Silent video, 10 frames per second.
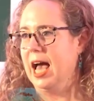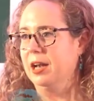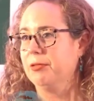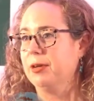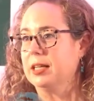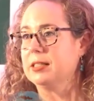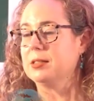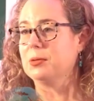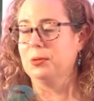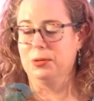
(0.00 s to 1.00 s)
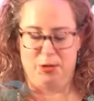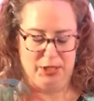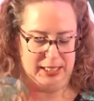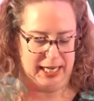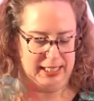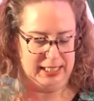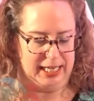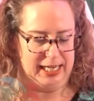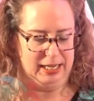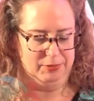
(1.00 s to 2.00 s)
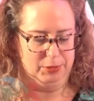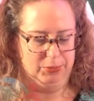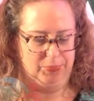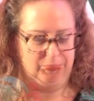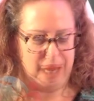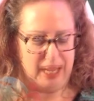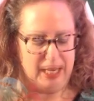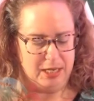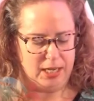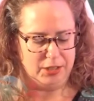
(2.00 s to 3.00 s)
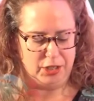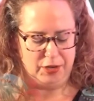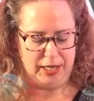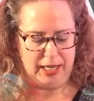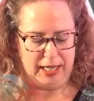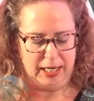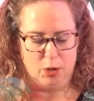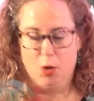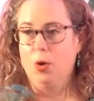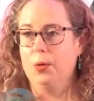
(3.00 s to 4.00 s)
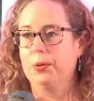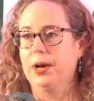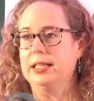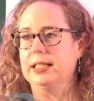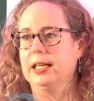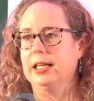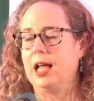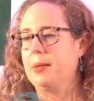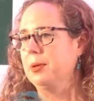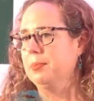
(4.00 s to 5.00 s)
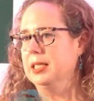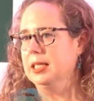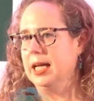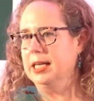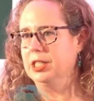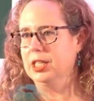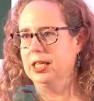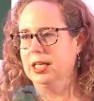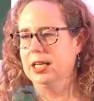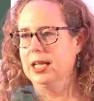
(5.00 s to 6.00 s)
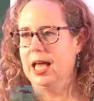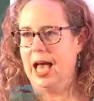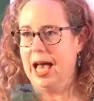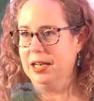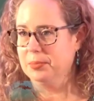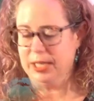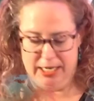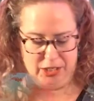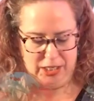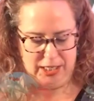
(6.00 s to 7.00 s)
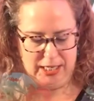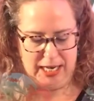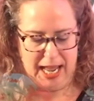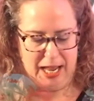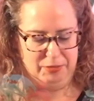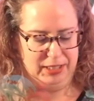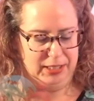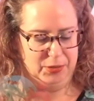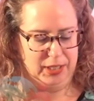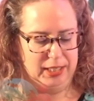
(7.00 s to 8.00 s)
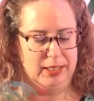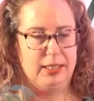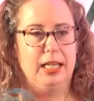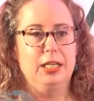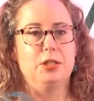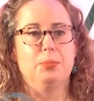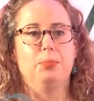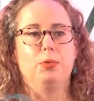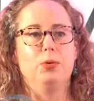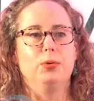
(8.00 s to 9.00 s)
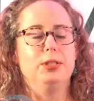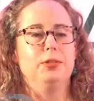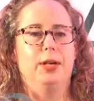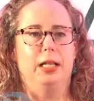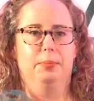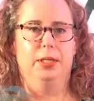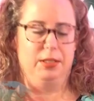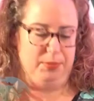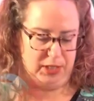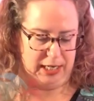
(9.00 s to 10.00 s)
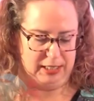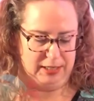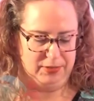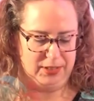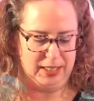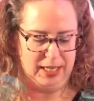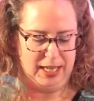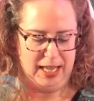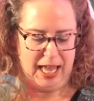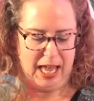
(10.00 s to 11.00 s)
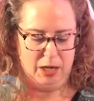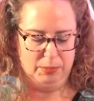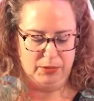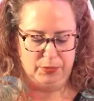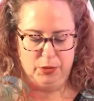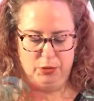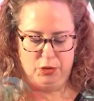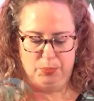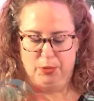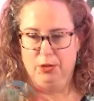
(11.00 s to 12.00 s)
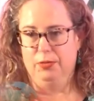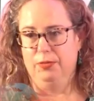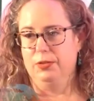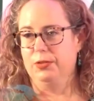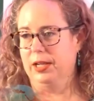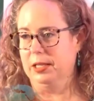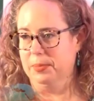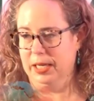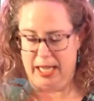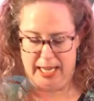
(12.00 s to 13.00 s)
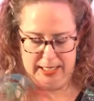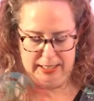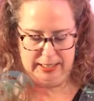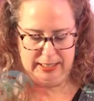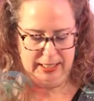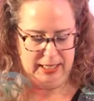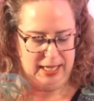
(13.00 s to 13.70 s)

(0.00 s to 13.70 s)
and affects us all on a day to day level. In Nigeria, incorporating climate mitigation, adaptation, and resilience into broad development objectives helps future proof development gains,